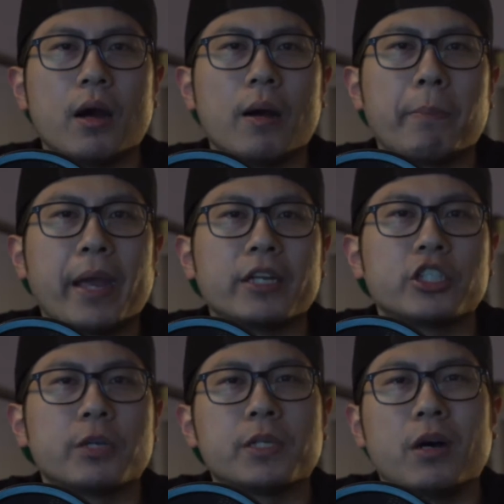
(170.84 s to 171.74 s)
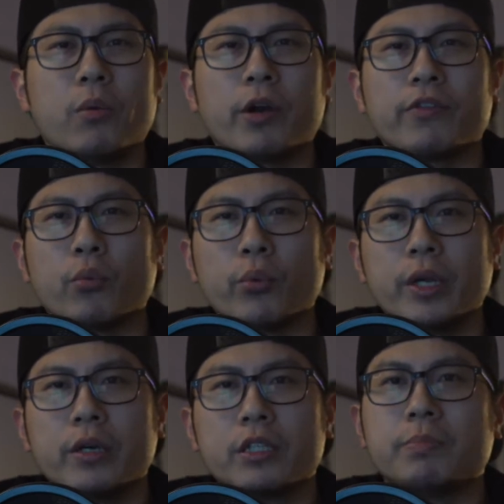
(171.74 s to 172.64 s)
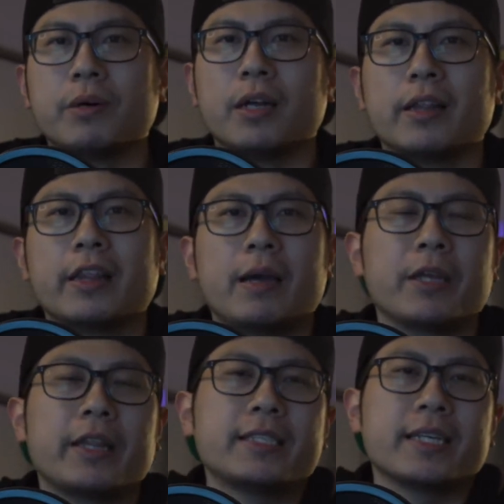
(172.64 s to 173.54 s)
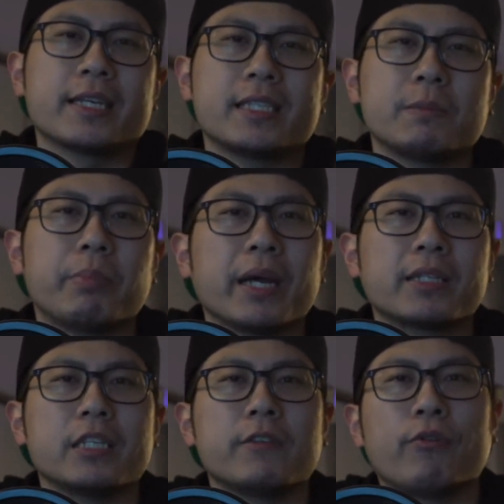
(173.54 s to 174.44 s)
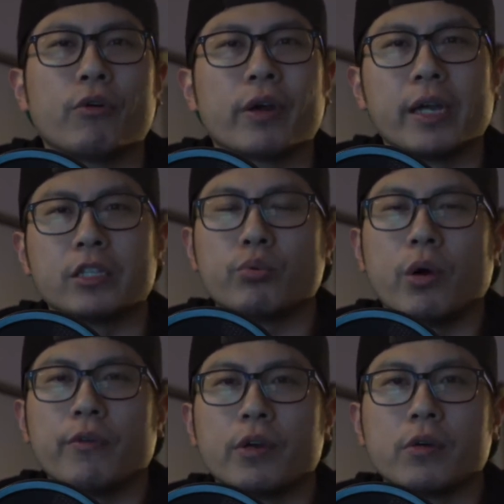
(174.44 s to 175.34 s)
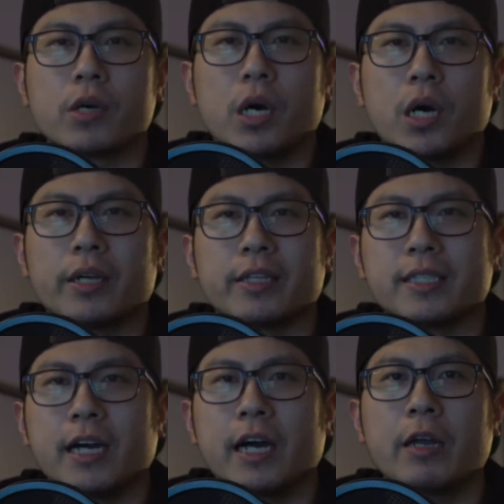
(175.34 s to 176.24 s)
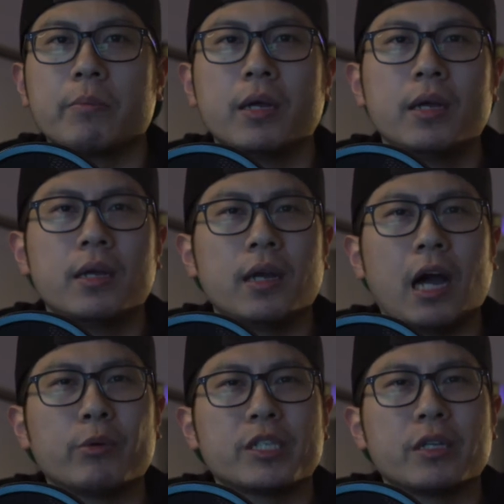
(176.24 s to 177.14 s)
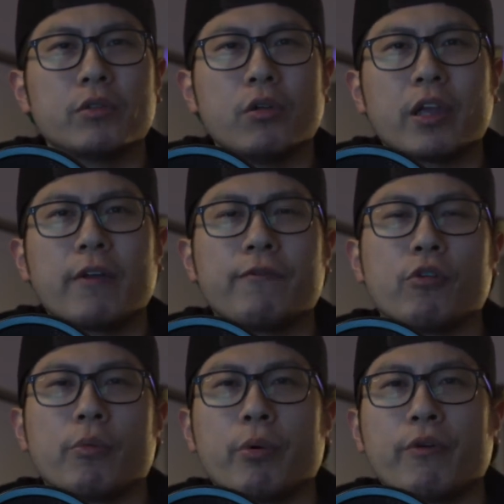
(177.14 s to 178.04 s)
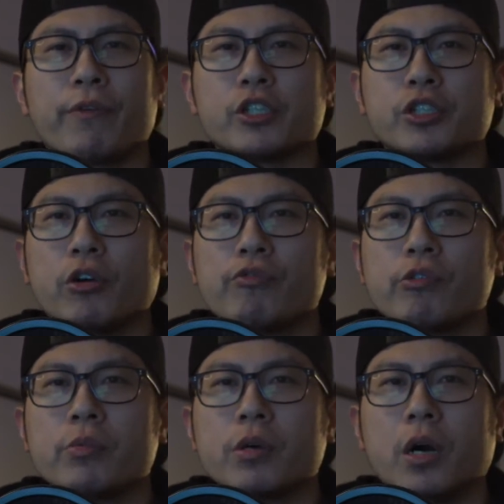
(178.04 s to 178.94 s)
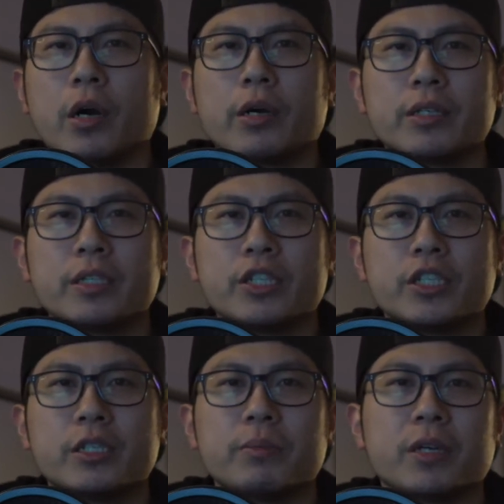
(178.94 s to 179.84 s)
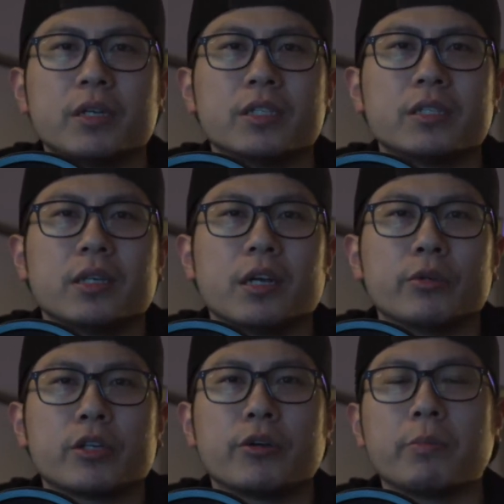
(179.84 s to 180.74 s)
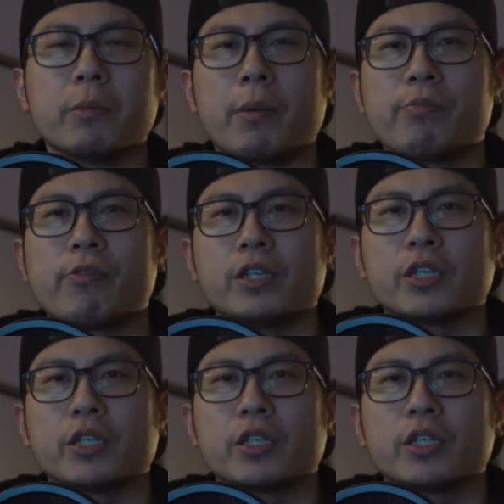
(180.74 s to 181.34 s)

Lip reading: paint chips on one of the wheels, but I mean that's expected for a 12-year-old car at the time. I wasn't looking for a perfect showroom car condition because it was going to be my project